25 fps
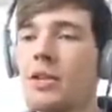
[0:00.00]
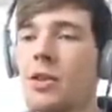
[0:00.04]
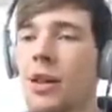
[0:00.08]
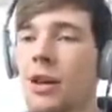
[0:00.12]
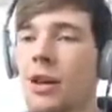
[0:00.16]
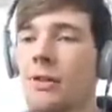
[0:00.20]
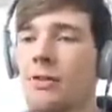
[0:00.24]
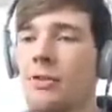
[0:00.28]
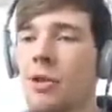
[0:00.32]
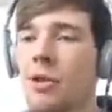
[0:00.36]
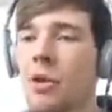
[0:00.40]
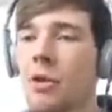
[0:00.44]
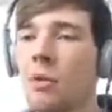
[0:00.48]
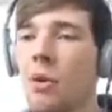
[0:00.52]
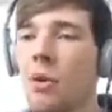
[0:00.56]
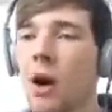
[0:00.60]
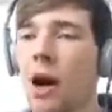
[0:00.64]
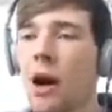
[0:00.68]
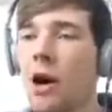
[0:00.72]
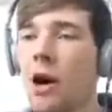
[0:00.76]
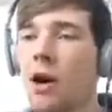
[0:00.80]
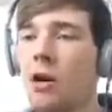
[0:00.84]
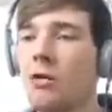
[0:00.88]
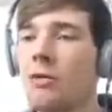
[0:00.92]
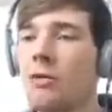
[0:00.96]
to do that for a
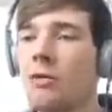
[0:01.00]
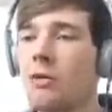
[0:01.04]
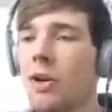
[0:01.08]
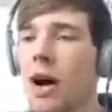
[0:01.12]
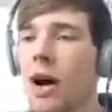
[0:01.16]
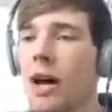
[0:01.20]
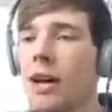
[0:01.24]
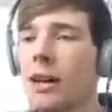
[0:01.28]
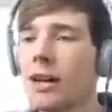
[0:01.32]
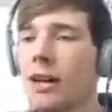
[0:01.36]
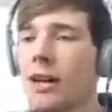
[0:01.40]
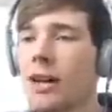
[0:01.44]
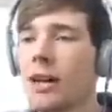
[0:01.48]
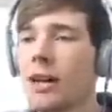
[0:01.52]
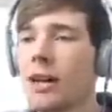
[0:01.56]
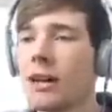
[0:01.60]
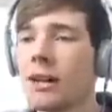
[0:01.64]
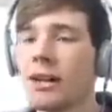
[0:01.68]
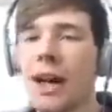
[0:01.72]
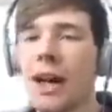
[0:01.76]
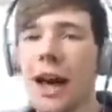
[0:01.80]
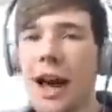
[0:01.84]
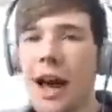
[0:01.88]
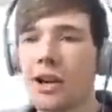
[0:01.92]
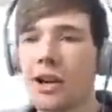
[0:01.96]
while,
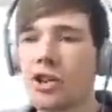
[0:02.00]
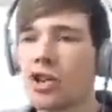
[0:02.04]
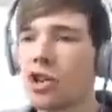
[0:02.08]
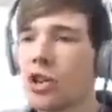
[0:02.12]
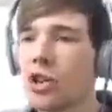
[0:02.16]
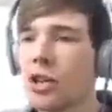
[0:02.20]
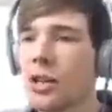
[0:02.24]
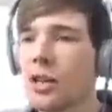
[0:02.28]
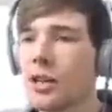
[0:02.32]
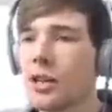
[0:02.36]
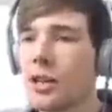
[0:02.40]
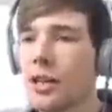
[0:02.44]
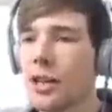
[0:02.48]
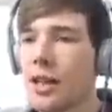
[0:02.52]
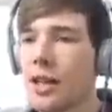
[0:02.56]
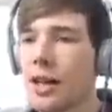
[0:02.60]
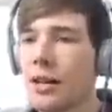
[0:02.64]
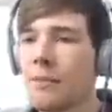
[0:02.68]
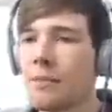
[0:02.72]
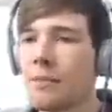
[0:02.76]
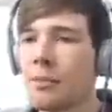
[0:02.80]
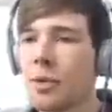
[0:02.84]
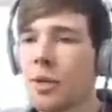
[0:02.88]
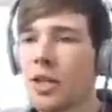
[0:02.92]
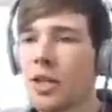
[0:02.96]
finally actually did it,